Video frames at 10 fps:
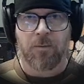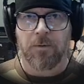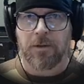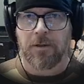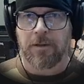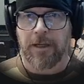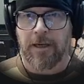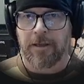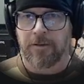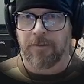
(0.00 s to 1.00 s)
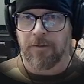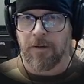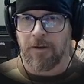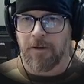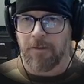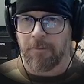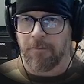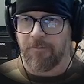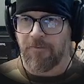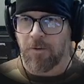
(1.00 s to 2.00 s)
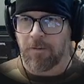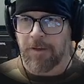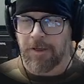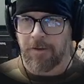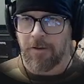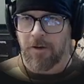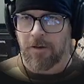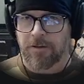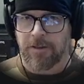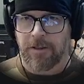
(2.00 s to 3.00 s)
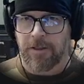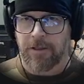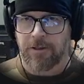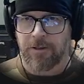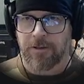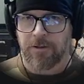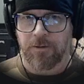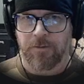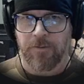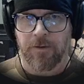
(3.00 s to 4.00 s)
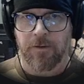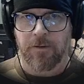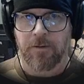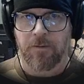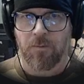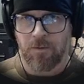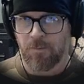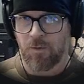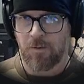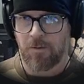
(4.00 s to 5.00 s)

we're going to look at forwarding rsync connections over Wormhole.